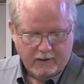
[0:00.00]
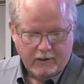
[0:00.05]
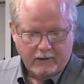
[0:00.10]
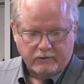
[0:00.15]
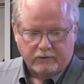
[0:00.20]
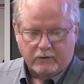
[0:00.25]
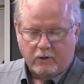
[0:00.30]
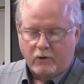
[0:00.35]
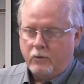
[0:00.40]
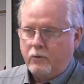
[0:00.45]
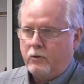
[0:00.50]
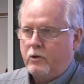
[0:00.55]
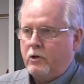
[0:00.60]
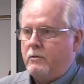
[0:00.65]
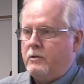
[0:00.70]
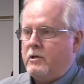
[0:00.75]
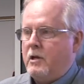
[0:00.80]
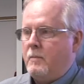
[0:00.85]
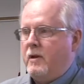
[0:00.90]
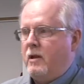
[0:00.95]
So
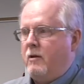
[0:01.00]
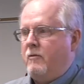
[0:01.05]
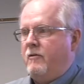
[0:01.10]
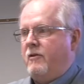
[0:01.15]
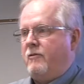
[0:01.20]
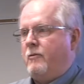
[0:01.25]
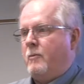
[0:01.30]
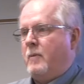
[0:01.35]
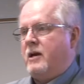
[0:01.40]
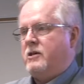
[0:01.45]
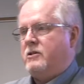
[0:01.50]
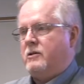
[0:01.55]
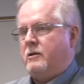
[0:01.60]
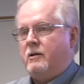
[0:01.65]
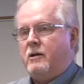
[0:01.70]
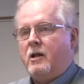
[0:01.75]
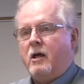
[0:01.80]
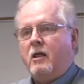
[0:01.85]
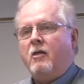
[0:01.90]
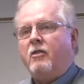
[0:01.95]
good tidbit of information.
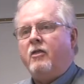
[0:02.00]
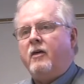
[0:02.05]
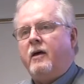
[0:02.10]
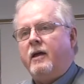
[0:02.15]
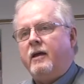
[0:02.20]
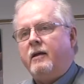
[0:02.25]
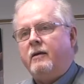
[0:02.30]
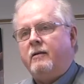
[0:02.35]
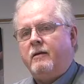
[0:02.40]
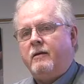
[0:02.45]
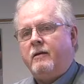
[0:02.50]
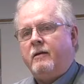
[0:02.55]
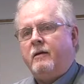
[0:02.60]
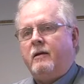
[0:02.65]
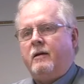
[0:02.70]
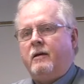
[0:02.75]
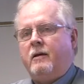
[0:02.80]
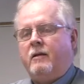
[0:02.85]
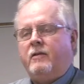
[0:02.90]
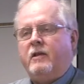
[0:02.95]
Another thing,
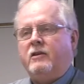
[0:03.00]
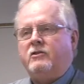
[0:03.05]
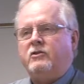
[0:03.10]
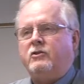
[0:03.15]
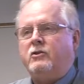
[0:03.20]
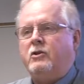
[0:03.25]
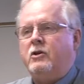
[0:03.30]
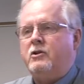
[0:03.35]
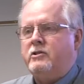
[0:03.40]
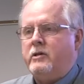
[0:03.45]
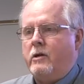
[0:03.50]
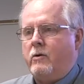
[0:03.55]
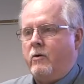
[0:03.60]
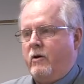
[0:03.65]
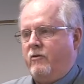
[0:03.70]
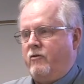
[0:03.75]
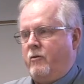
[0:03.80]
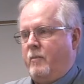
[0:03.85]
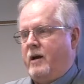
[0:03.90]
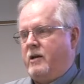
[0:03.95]
this is good general
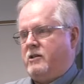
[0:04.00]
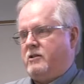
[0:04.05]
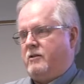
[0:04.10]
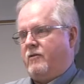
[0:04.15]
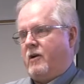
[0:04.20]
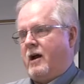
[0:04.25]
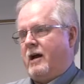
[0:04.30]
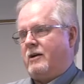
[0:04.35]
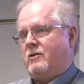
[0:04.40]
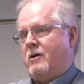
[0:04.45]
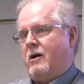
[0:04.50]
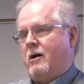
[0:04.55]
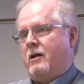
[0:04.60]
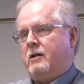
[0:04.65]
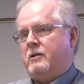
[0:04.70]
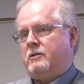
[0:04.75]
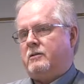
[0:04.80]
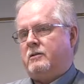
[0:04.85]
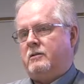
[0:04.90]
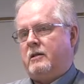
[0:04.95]
information for
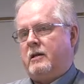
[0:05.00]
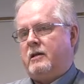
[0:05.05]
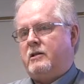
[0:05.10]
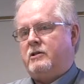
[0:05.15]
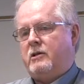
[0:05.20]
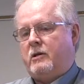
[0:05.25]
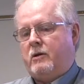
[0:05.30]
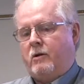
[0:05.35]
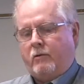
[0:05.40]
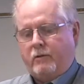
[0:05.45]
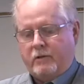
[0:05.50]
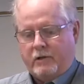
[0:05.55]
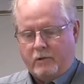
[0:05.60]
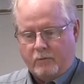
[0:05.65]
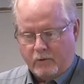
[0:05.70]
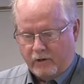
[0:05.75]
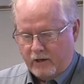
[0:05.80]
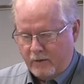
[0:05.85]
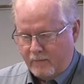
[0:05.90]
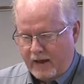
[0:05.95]
hydraulics in general, and then
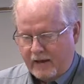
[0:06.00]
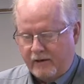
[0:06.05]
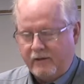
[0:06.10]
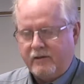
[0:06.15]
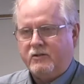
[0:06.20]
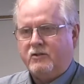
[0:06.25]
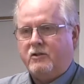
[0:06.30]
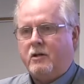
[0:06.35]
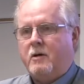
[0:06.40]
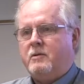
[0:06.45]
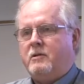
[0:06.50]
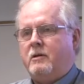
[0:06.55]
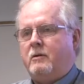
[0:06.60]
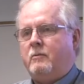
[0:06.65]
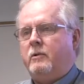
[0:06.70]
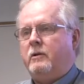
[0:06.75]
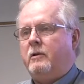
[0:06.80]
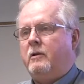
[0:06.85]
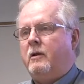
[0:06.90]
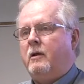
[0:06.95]
we'll get back to the
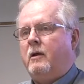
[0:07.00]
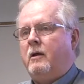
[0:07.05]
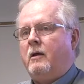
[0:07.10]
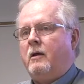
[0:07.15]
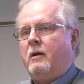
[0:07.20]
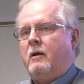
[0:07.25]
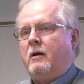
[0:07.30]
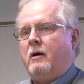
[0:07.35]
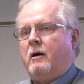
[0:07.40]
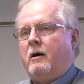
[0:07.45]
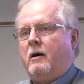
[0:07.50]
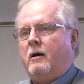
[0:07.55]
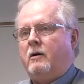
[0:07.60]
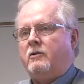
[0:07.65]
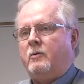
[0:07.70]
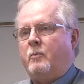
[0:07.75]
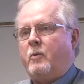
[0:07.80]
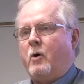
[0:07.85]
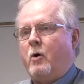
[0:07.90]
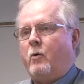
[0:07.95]
subject with
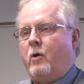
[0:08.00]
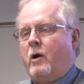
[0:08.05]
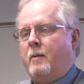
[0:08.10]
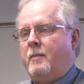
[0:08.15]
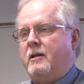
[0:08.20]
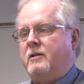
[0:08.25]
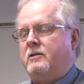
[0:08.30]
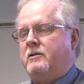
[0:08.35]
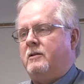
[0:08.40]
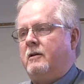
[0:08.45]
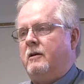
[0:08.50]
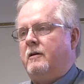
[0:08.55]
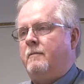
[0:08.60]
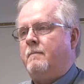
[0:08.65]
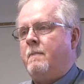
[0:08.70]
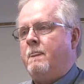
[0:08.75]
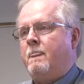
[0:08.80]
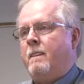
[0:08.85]
some programming and stuff,